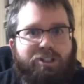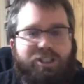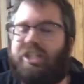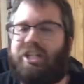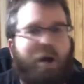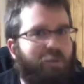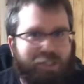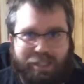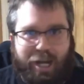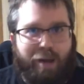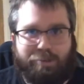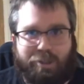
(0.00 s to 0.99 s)
She didn't want the
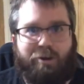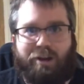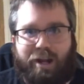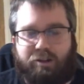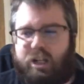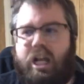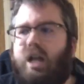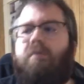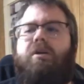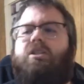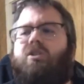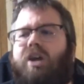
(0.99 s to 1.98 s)
cops called out. Like,
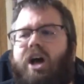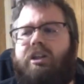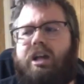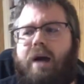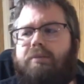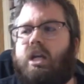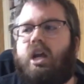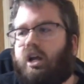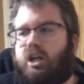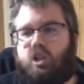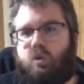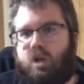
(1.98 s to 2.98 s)
Please don't call the cops
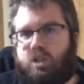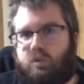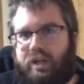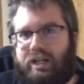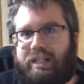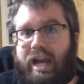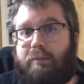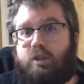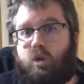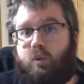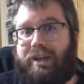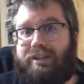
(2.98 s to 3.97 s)
because there wasn't really
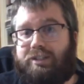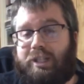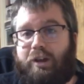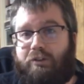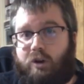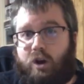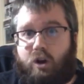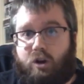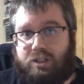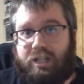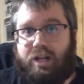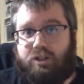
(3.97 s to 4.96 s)
damage that we could see on
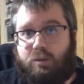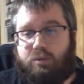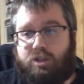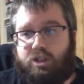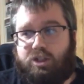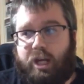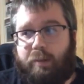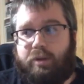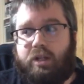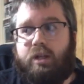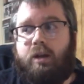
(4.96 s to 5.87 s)
our side in terms of the Jeep